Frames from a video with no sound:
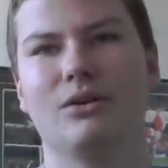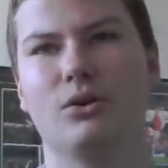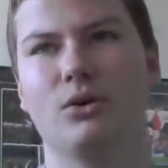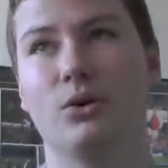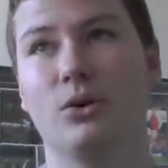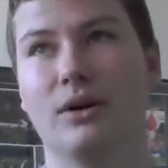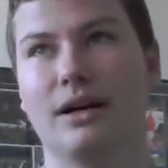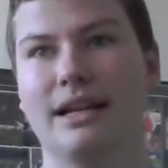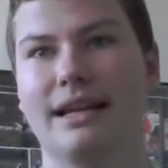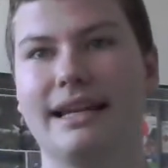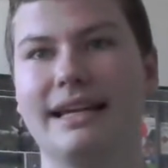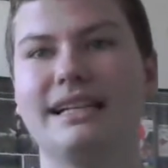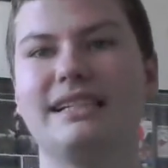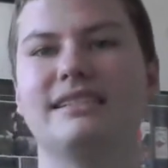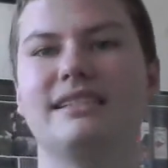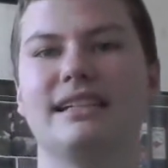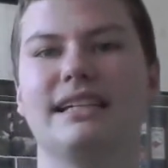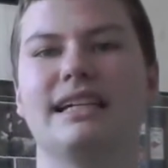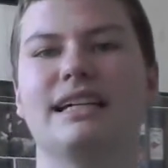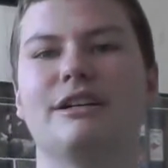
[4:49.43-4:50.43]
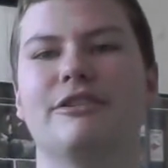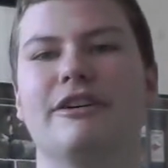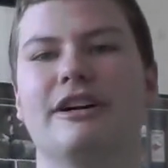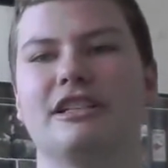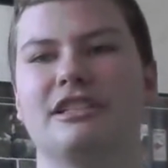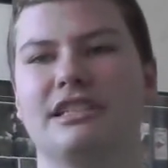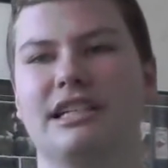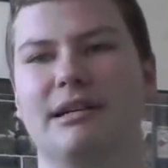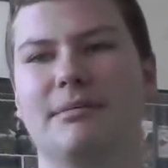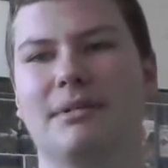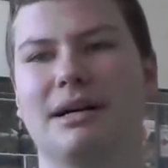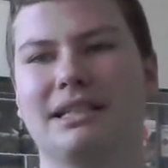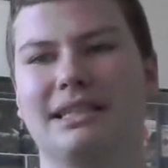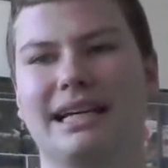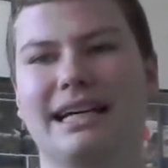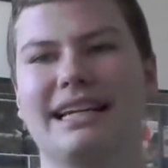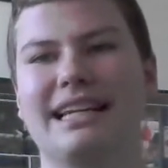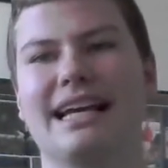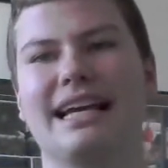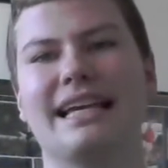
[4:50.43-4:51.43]
or at least a year, without seeing my
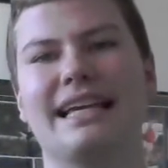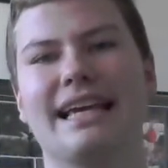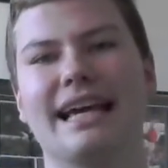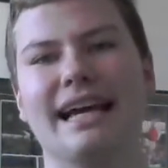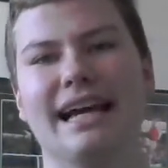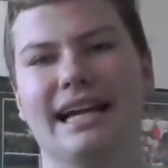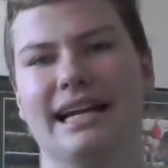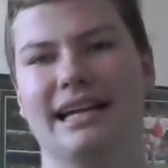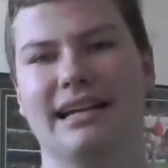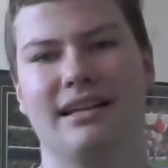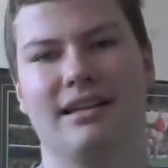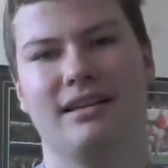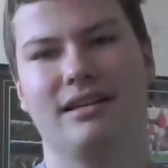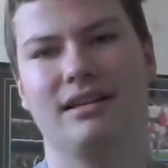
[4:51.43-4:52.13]
dad again,